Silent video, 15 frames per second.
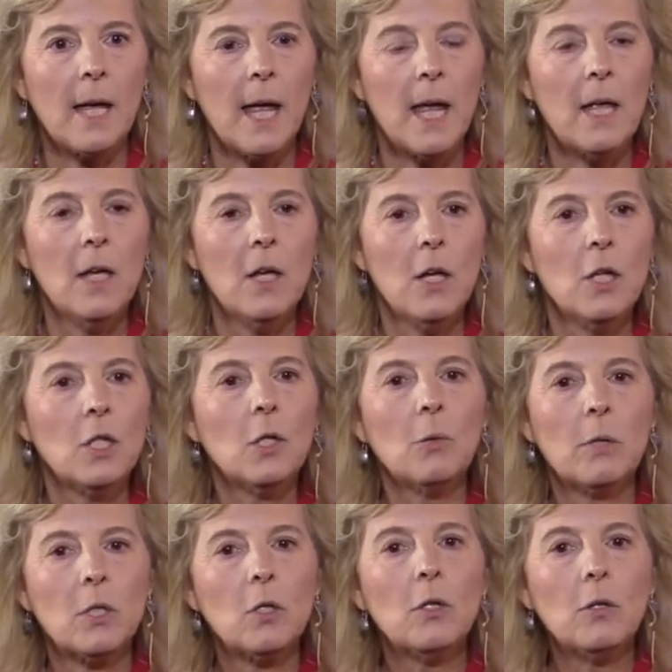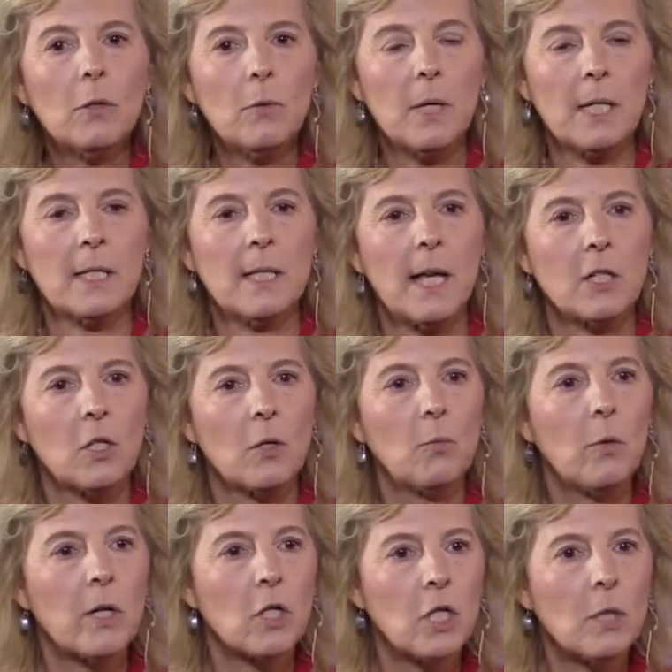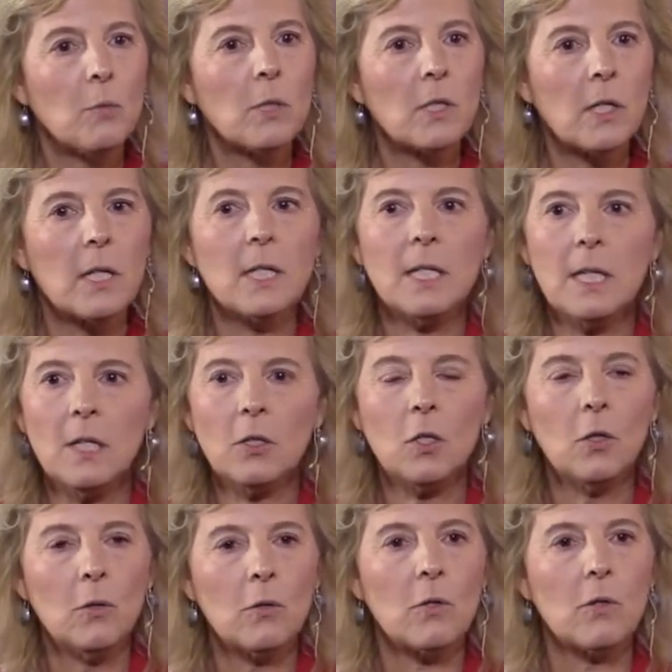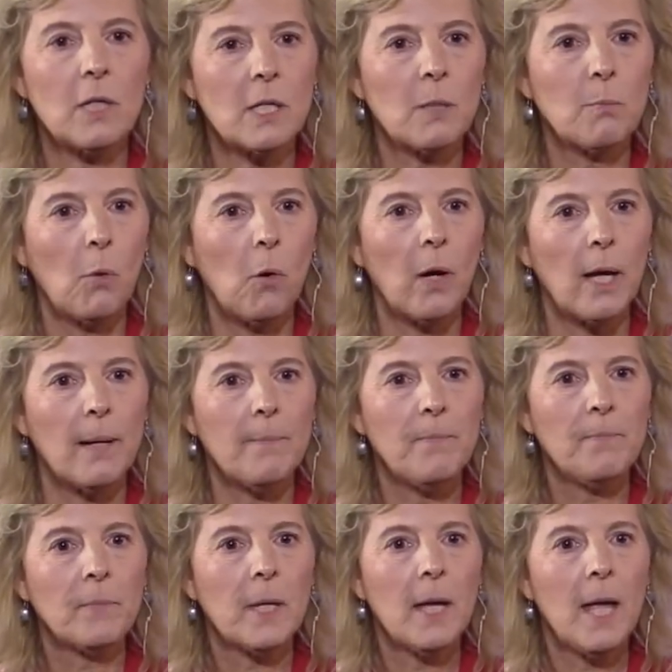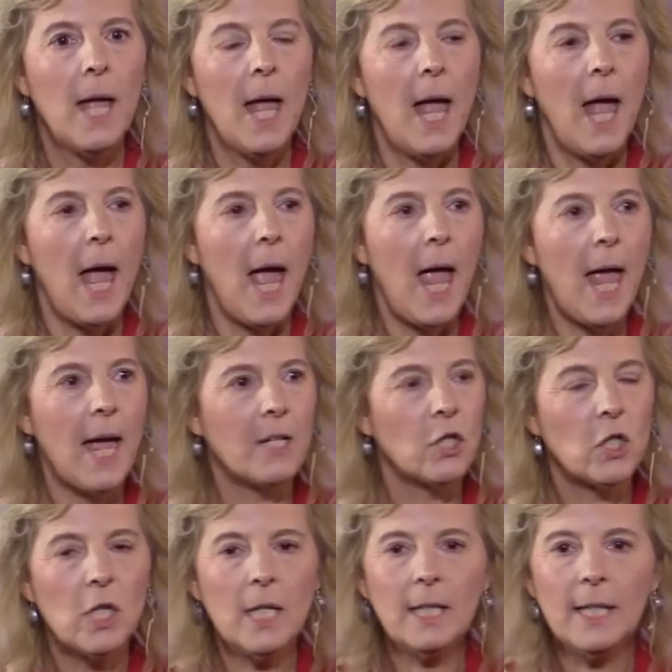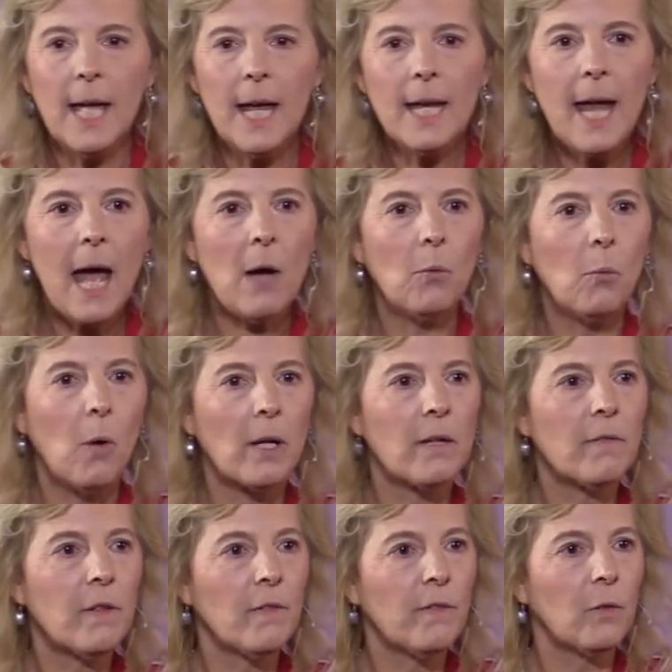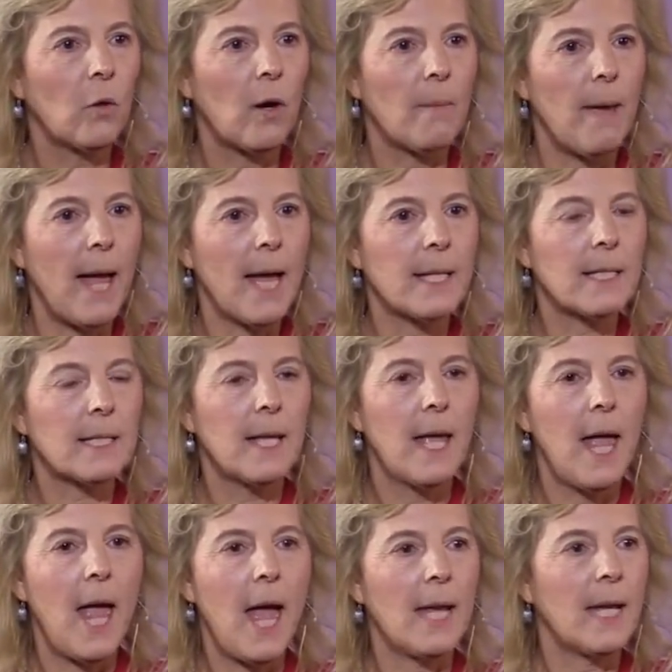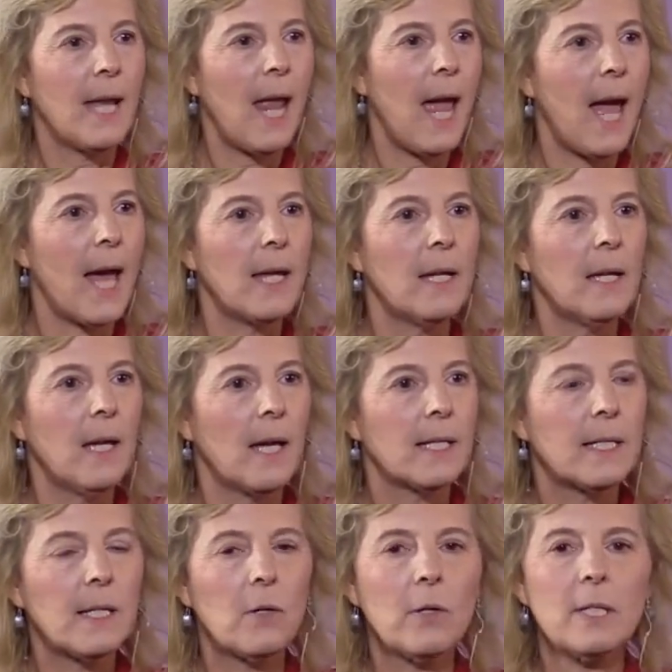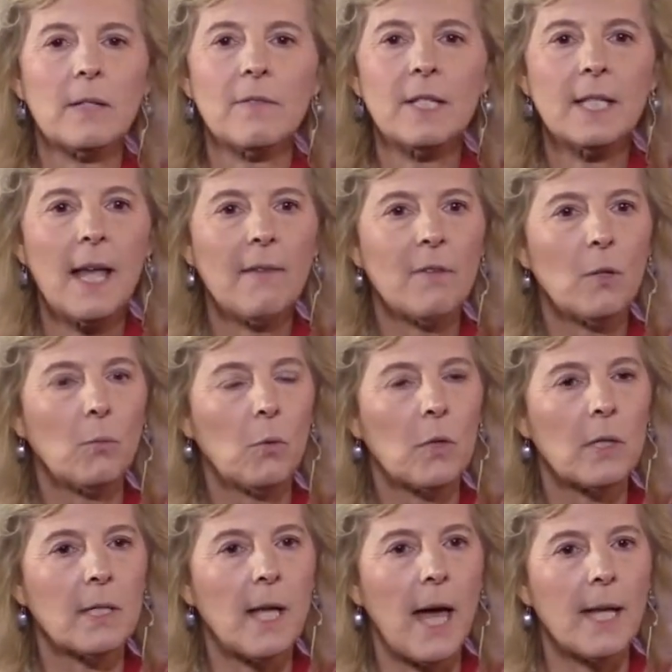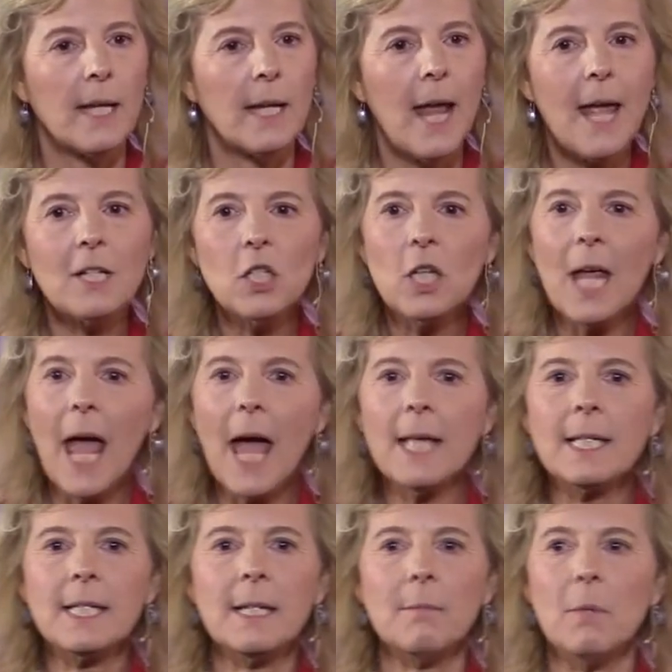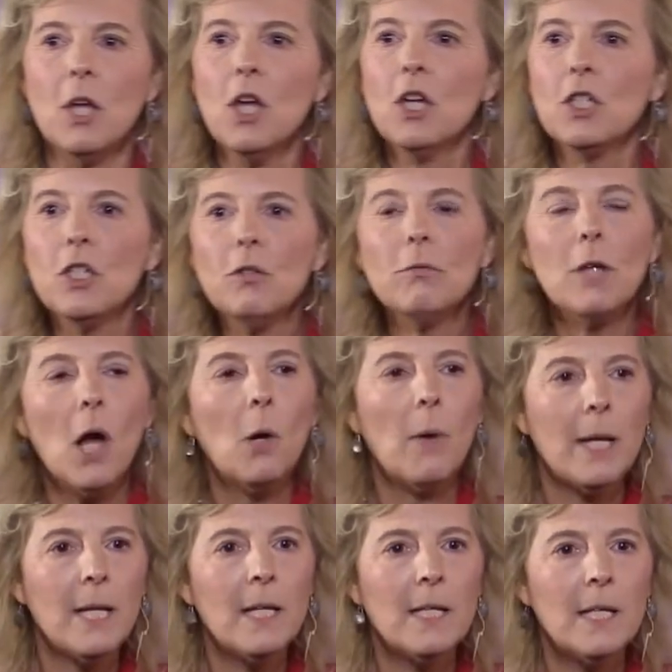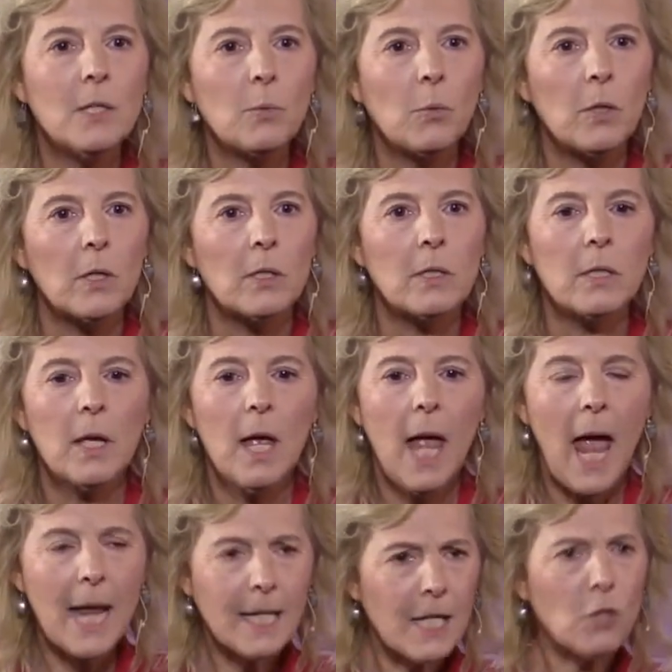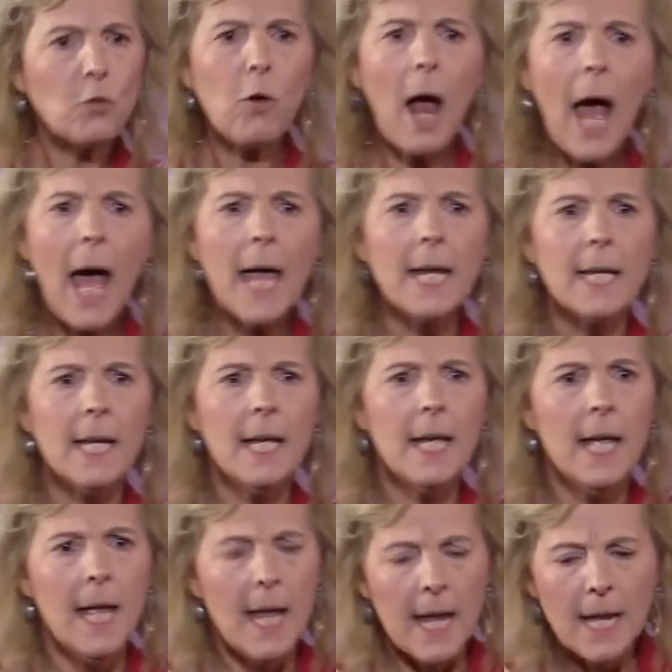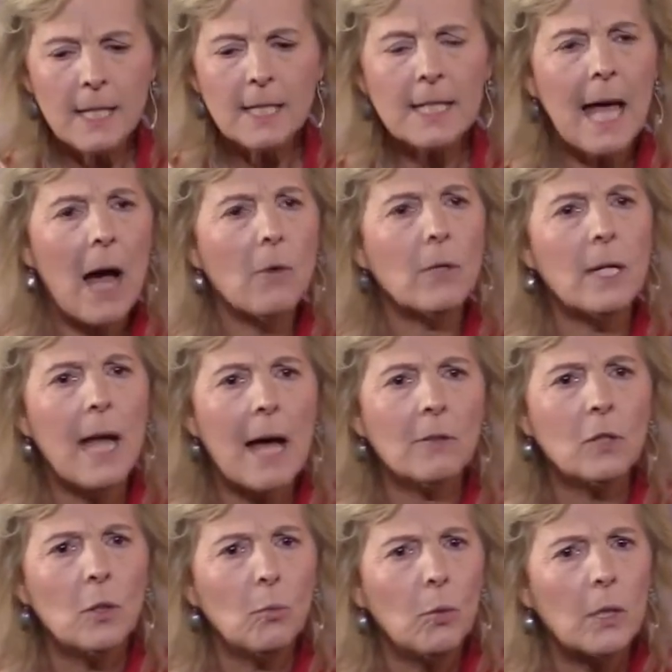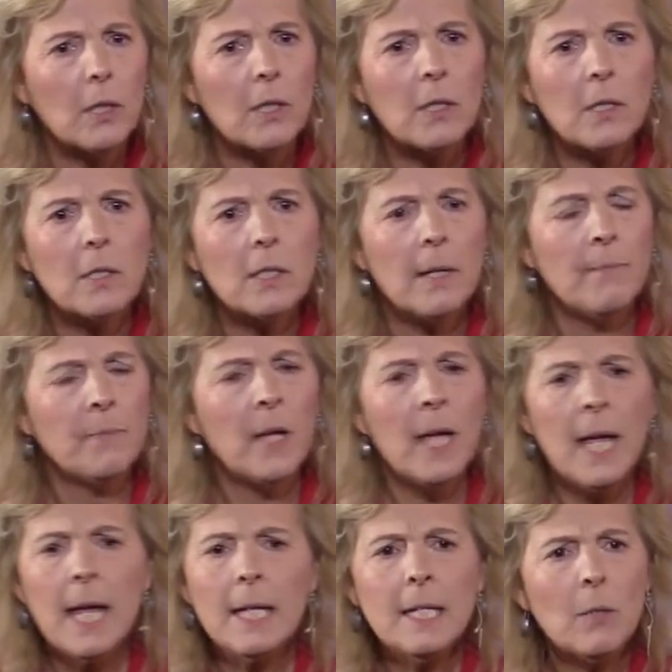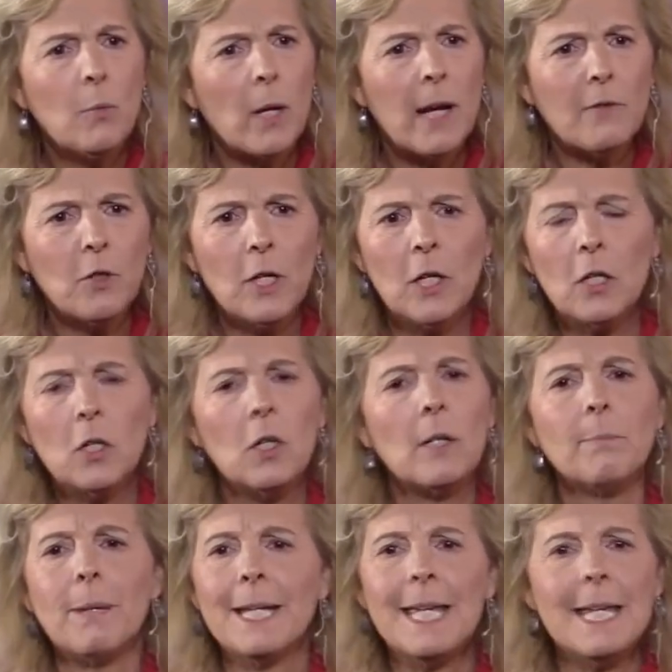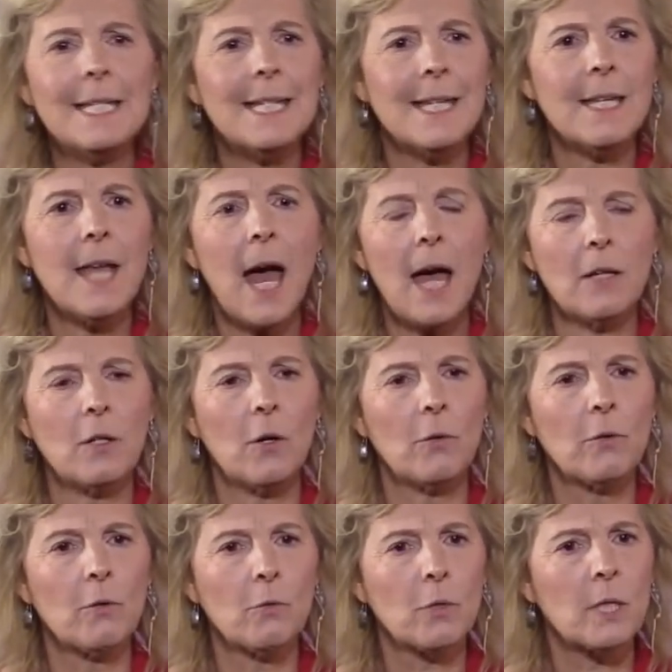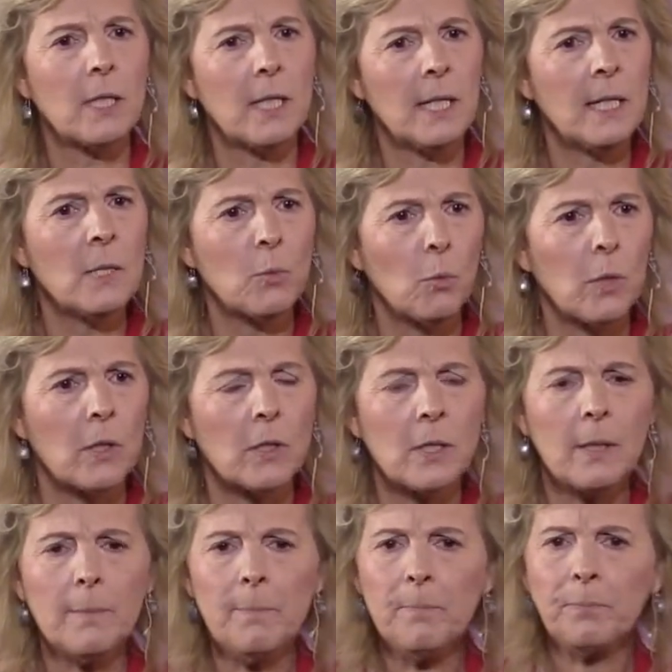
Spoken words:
day, to a tutoring session where she was going to tutor this boy. And she laid out one of the floor mats, and it had a series of 7 words on it. And she asked him, "Do you know any of these words?" And he tried. He sounded out the words. He did whatever he could, but he did not know these words.